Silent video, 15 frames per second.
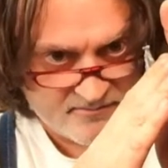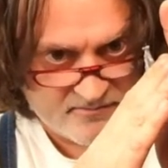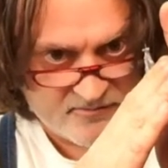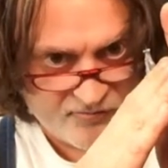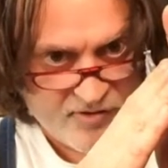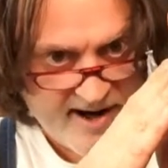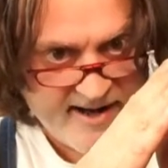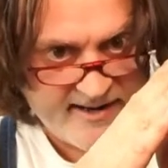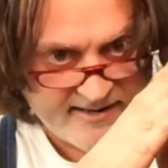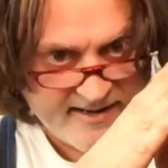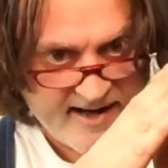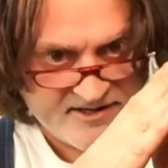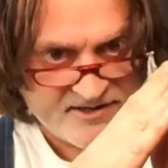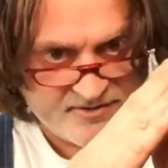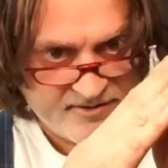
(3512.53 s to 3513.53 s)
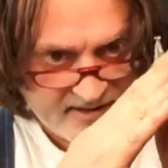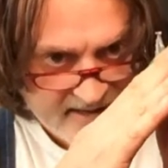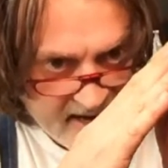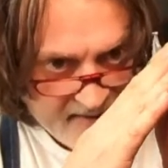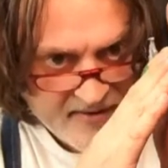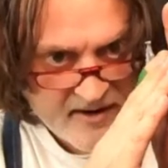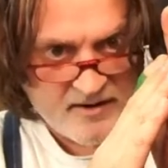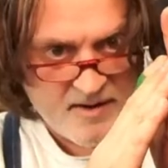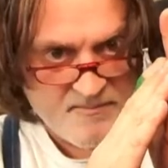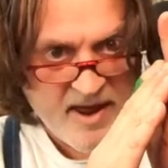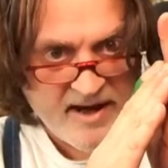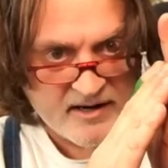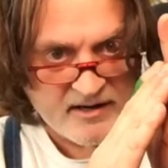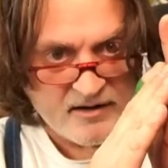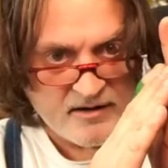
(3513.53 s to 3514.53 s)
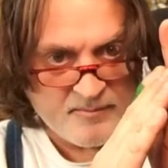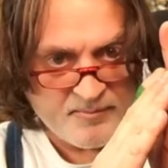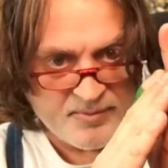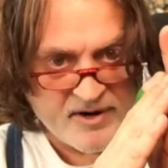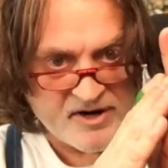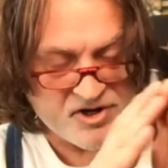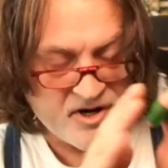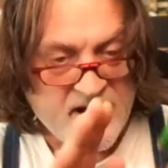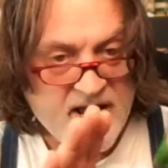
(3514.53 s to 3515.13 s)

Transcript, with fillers: right next to it, and then I make a little impression.